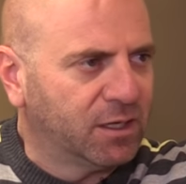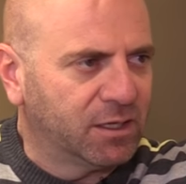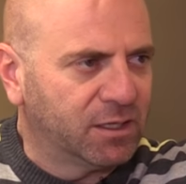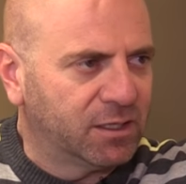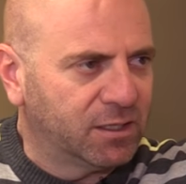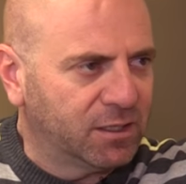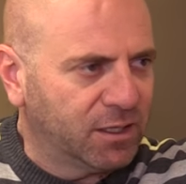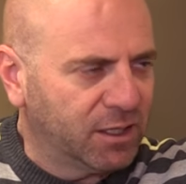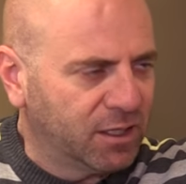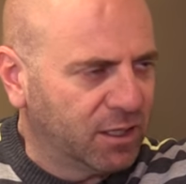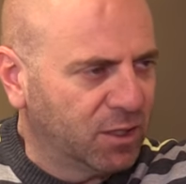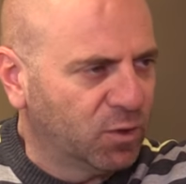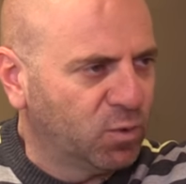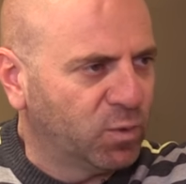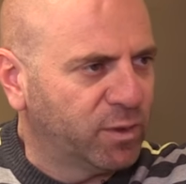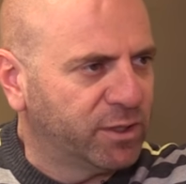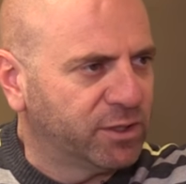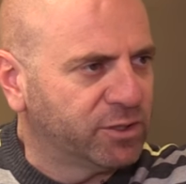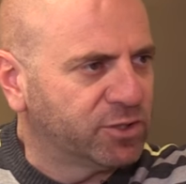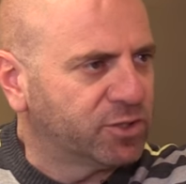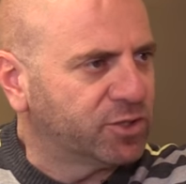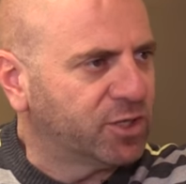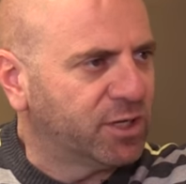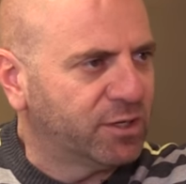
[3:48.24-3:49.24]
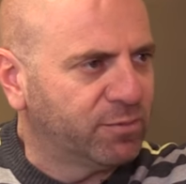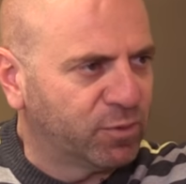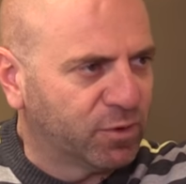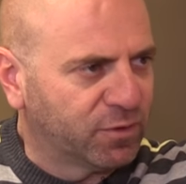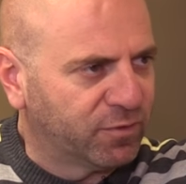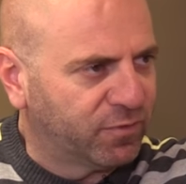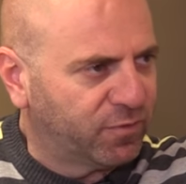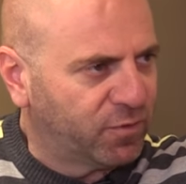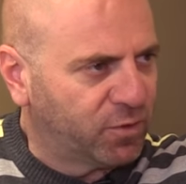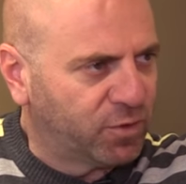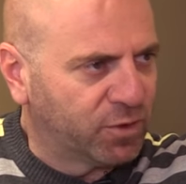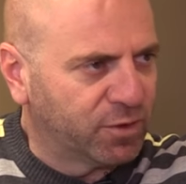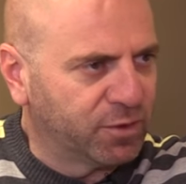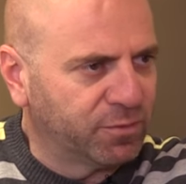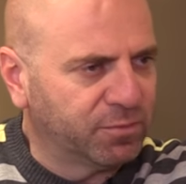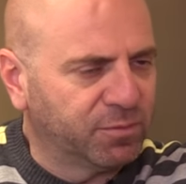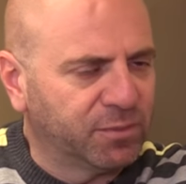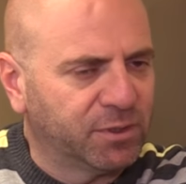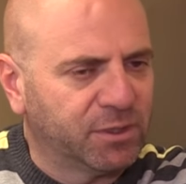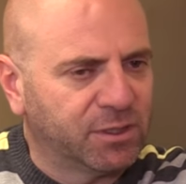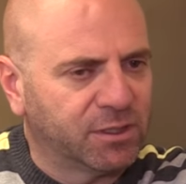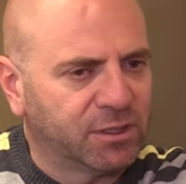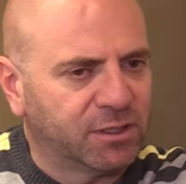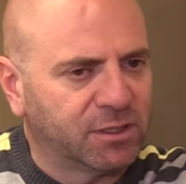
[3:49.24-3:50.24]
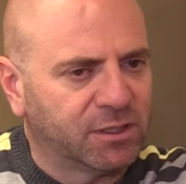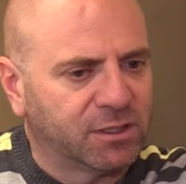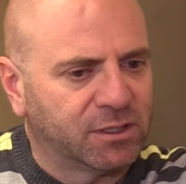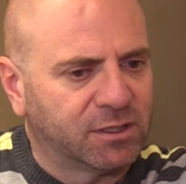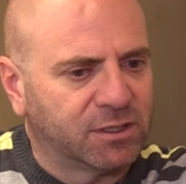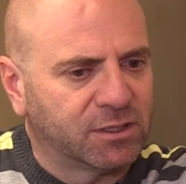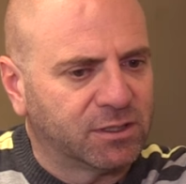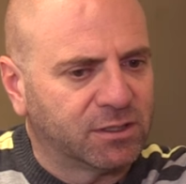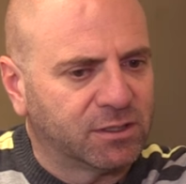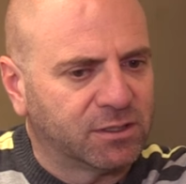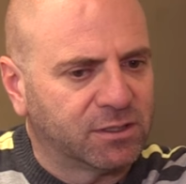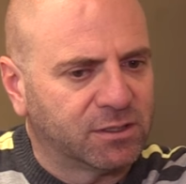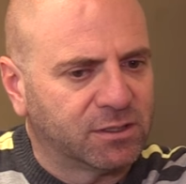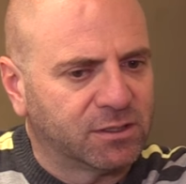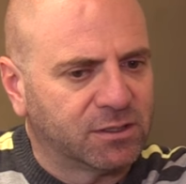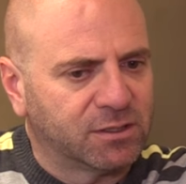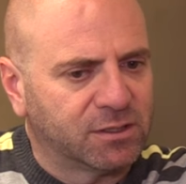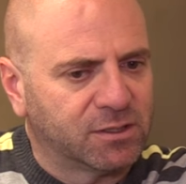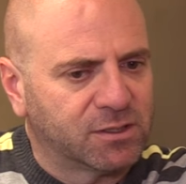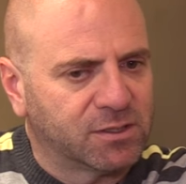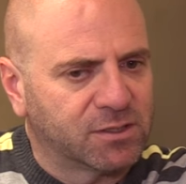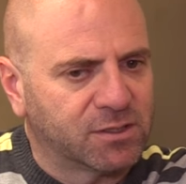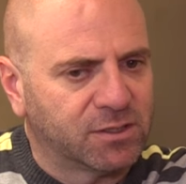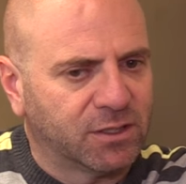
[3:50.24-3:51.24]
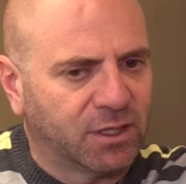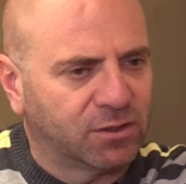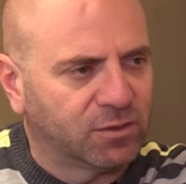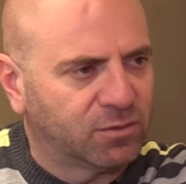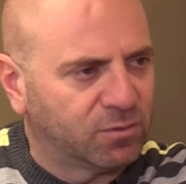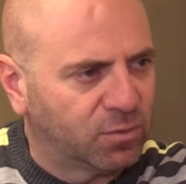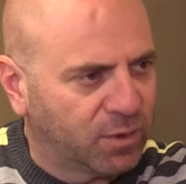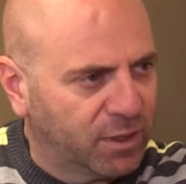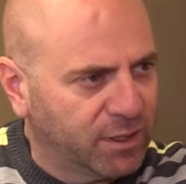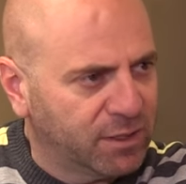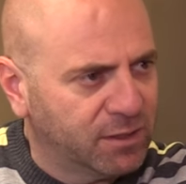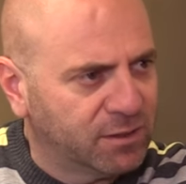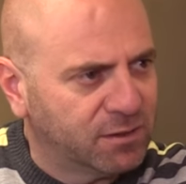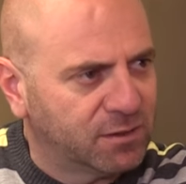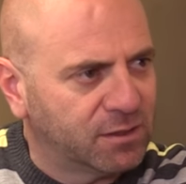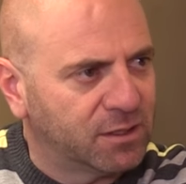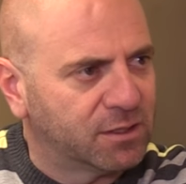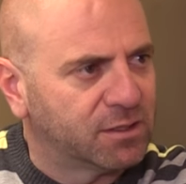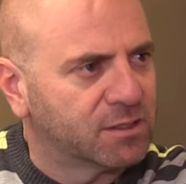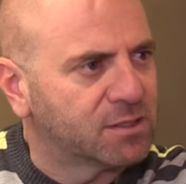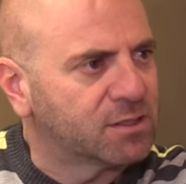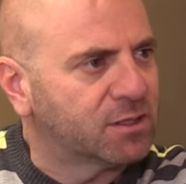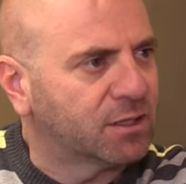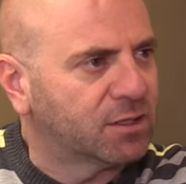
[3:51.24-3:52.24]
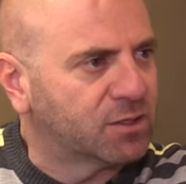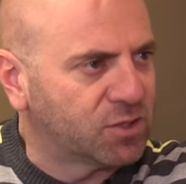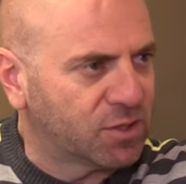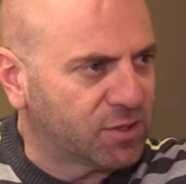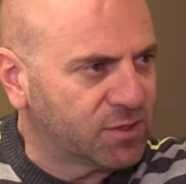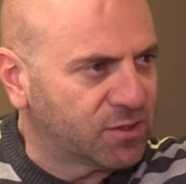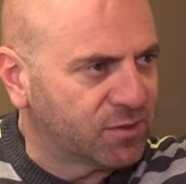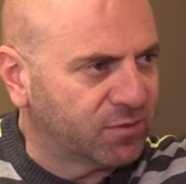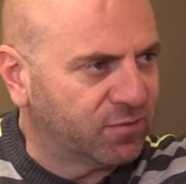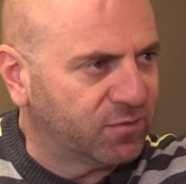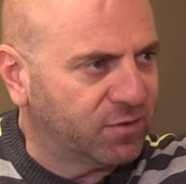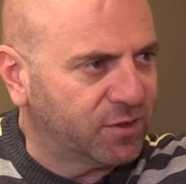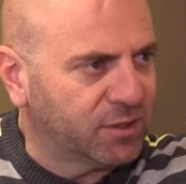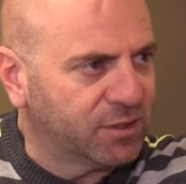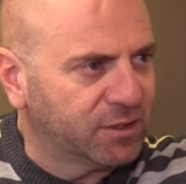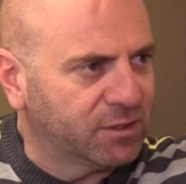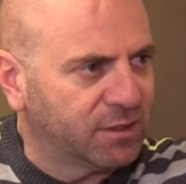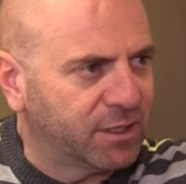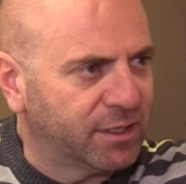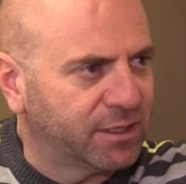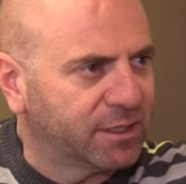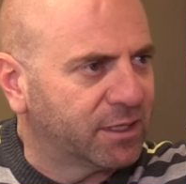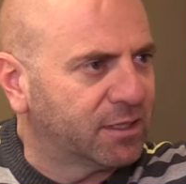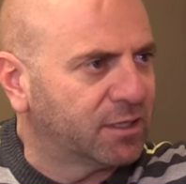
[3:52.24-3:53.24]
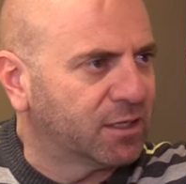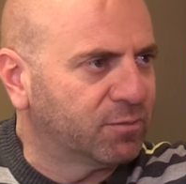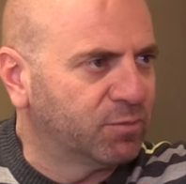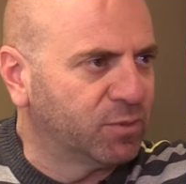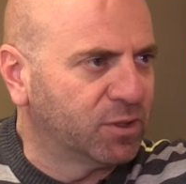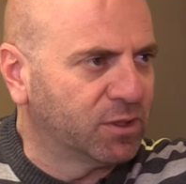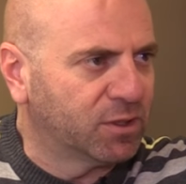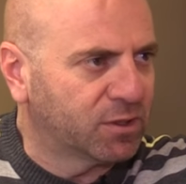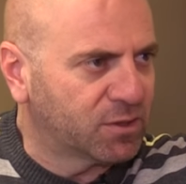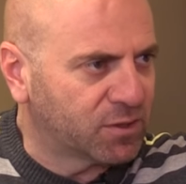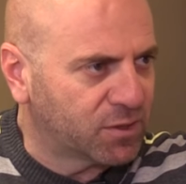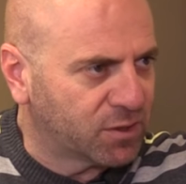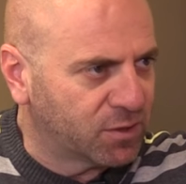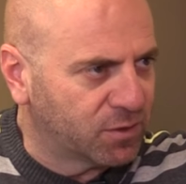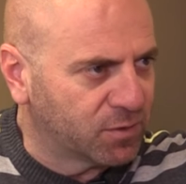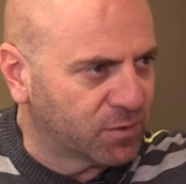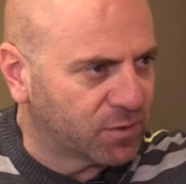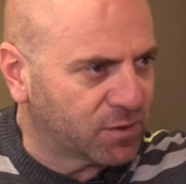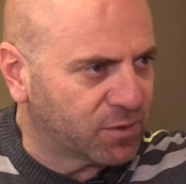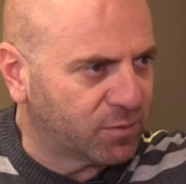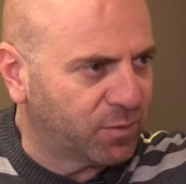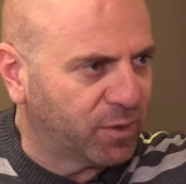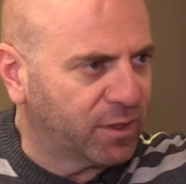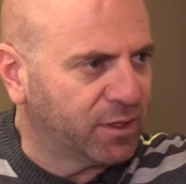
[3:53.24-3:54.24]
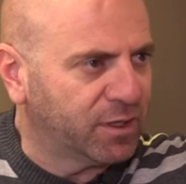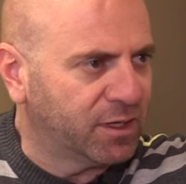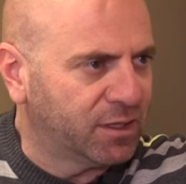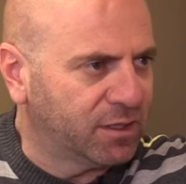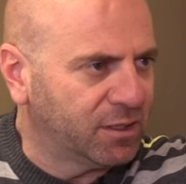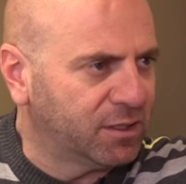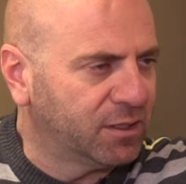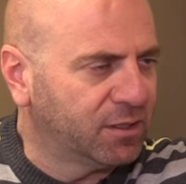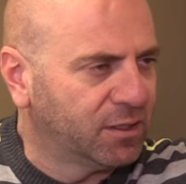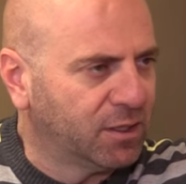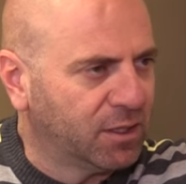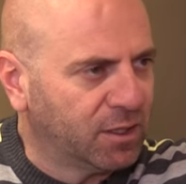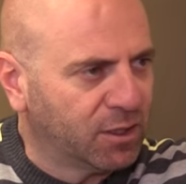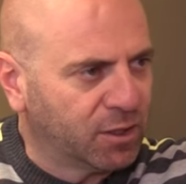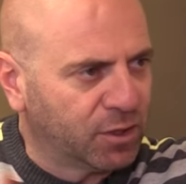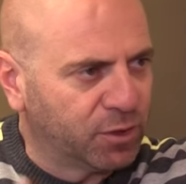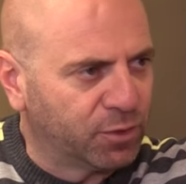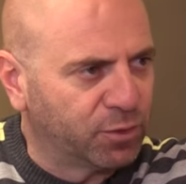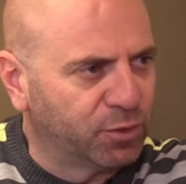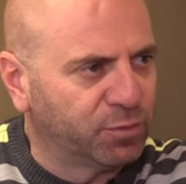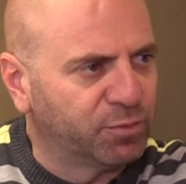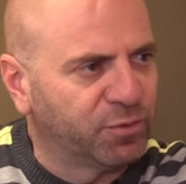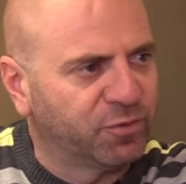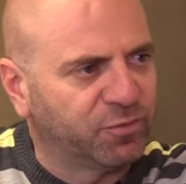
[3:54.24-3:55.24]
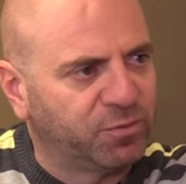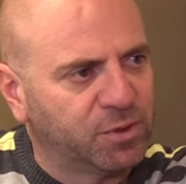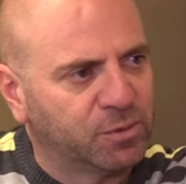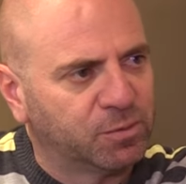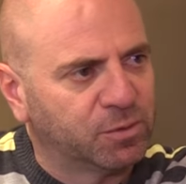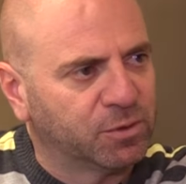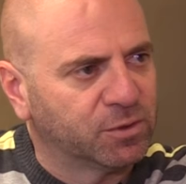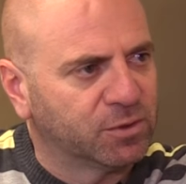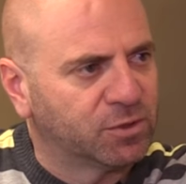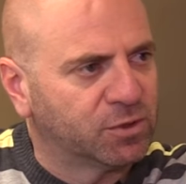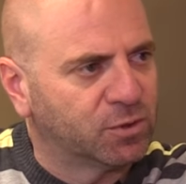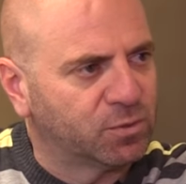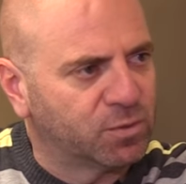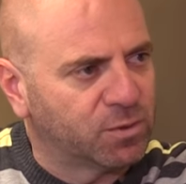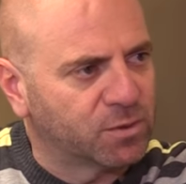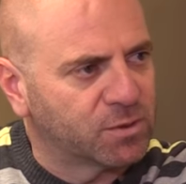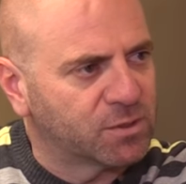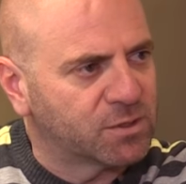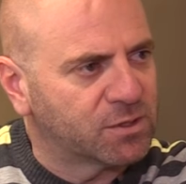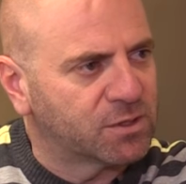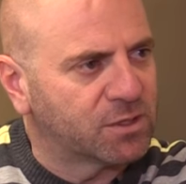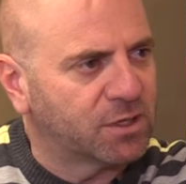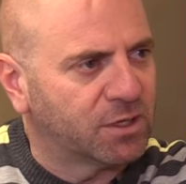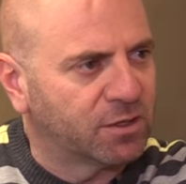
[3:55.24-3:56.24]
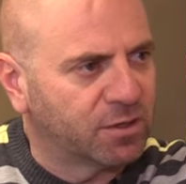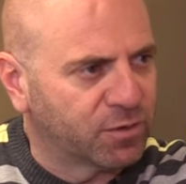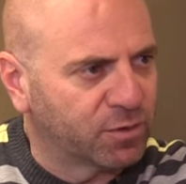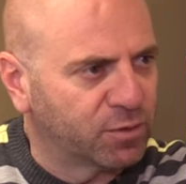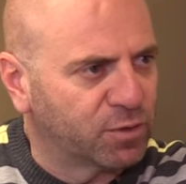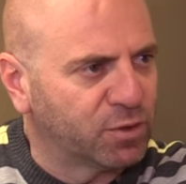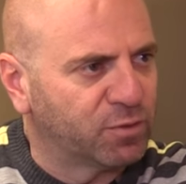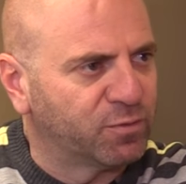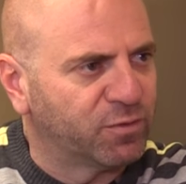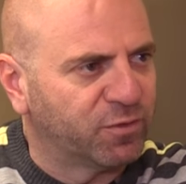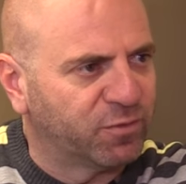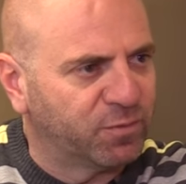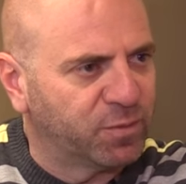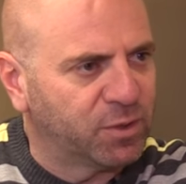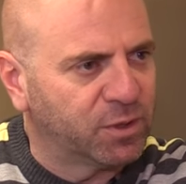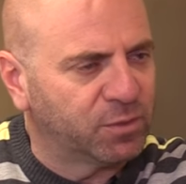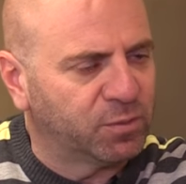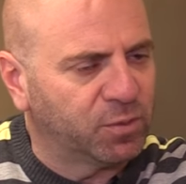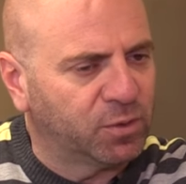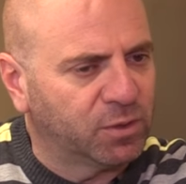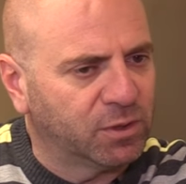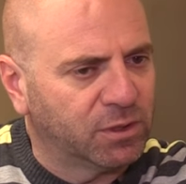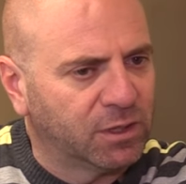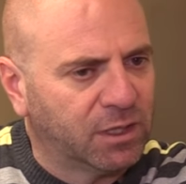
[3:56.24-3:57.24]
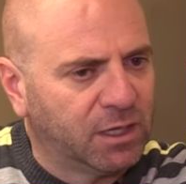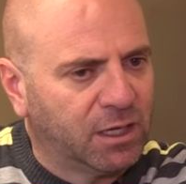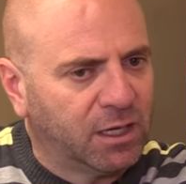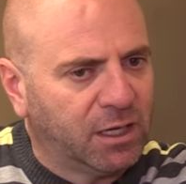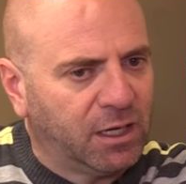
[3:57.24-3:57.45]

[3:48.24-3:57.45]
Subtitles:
in any way, shape, or form is not right, and it's not justified and cannot be excused by any group of people towards another group of people.